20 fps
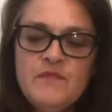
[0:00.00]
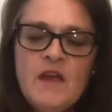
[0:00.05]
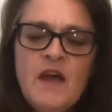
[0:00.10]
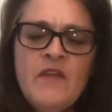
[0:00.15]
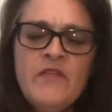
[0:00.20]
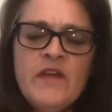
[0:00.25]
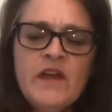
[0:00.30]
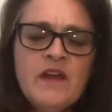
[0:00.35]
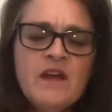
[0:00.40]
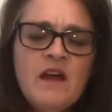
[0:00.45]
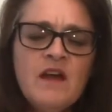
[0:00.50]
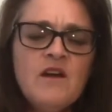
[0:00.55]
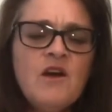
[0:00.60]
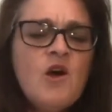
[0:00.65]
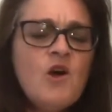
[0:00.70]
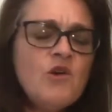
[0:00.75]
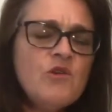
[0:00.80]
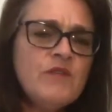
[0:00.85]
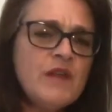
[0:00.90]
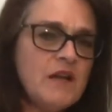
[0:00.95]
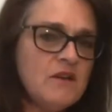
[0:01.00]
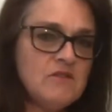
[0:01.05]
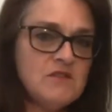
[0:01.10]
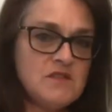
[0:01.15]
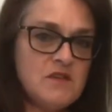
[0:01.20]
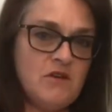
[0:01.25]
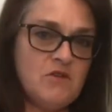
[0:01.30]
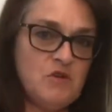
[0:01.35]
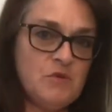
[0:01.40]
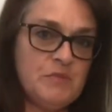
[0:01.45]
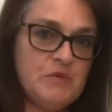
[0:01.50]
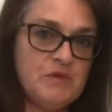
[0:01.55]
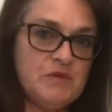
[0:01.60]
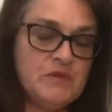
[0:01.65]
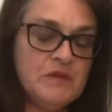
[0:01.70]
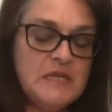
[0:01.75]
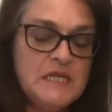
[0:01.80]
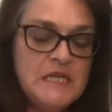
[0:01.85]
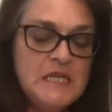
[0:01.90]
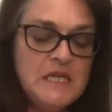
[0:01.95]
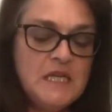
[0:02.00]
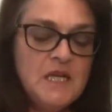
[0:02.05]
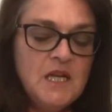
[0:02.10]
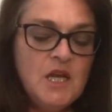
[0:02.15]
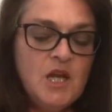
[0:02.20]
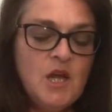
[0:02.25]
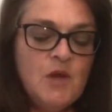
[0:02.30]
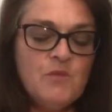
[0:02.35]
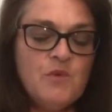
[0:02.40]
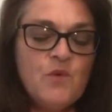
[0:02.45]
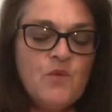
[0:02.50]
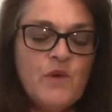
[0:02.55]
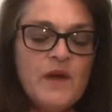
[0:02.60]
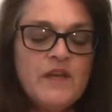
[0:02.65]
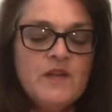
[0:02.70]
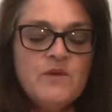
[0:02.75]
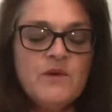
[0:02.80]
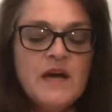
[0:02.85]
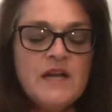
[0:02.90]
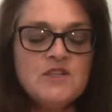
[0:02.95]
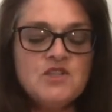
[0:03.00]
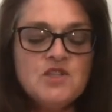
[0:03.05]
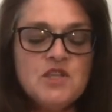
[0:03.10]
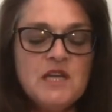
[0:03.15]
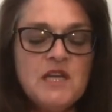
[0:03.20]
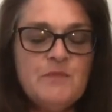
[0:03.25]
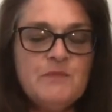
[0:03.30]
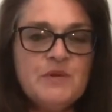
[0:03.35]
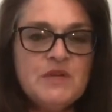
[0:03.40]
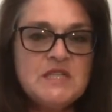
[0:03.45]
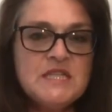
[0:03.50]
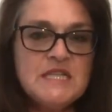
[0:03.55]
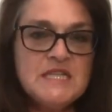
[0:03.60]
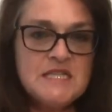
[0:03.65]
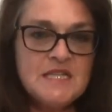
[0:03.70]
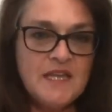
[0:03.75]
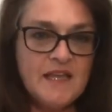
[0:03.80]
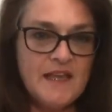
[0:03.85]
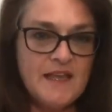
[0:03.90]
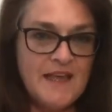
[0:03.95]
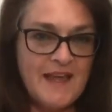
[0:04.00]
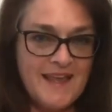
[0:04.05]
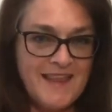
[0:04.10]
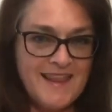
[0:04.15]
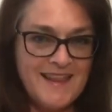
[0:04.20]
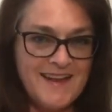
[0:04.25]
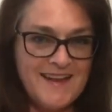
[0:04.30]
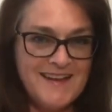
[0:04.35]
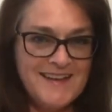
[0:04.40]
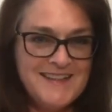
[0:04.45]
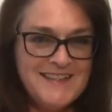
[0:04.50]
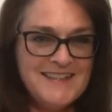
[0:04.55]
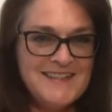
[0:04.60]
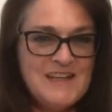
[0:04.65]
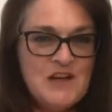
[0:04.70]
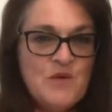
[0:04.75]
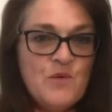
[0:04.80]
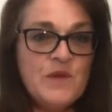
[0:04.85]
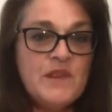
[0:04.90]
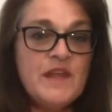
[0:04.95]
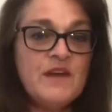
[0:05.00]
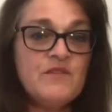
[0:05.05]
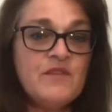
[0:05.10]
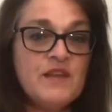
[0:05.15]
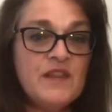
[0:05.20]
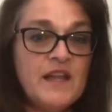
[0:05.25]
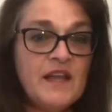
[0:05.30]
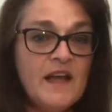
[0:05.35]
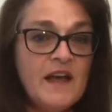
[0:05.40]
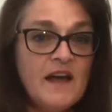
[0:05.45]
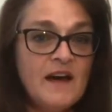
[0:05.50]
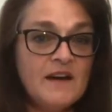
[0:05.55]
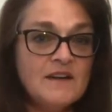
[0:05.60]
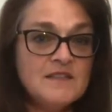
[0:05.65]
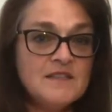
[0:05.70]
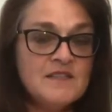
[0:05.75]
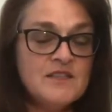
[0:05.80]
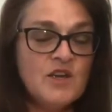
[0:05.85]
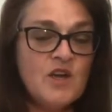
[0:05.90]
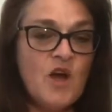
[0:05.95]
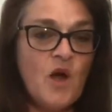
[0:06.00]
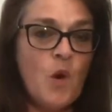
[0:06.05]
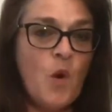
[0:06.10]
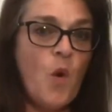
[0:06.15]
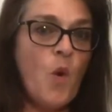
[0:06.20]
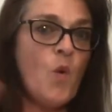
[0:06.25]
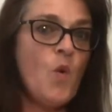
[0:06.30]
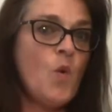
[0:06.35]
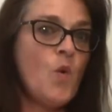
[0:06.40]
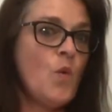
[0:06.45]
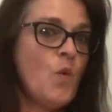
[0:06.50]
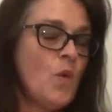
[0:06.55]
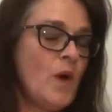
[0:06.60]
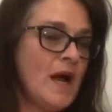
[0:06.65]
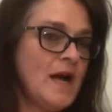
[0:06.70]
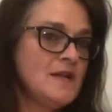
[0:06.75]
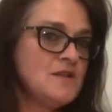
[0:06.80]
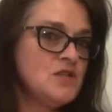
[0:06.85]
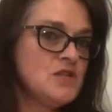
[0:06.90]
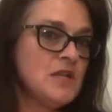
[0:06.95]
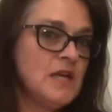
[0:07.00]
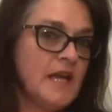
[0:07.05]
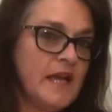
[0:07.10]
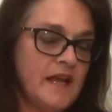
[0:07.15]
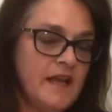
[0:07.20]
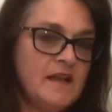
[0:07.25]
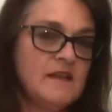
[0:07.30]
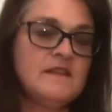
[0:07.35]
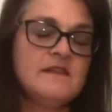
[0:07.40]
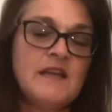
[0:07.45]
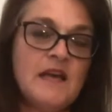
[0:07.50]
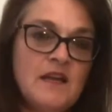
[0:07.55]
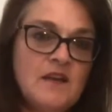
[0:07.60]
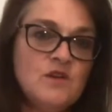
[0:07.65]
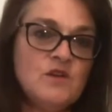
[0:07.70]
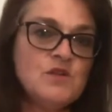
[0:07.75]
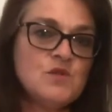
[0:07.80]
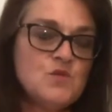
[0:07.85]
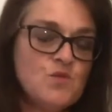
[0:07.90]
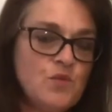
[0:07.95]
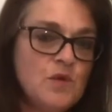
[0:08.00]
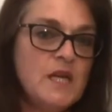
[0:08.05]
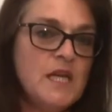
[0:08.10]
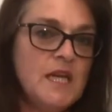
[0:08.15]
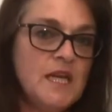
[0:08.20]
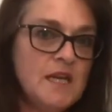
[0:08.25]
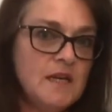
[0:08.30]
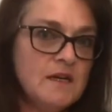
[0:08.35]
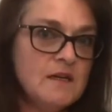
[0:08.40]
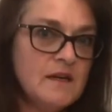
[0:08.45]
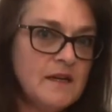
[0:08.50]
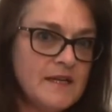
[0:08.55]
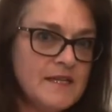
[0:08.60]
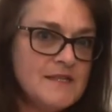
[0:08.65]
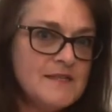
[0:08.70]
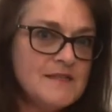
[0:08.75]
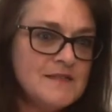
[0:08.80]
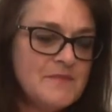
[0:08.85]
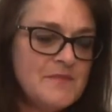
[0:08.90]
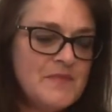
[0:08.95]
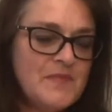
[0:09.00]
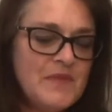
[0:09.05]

and they go, oh, that looks horrible. But when you actually put it together with everything else, you go, oh, actually, that looks really nice.